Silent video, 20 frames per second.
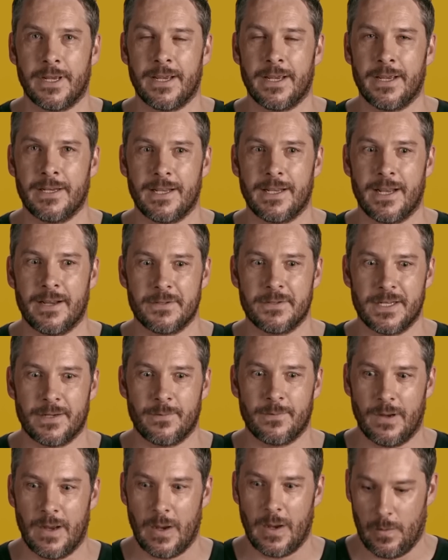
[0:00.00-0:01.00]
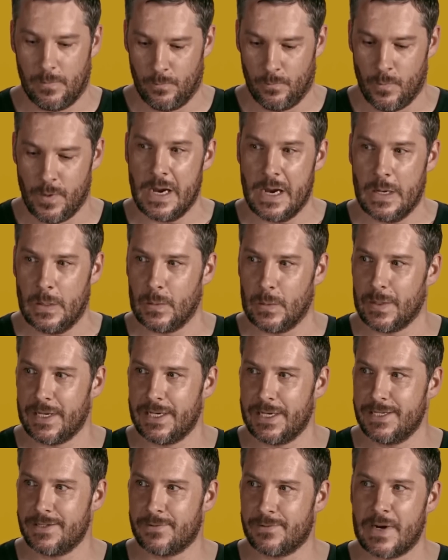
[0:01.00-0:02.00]
And I was like, wow,
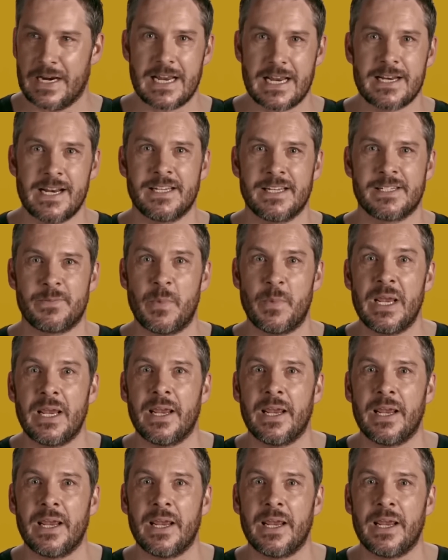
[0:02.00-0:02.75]
he just recognized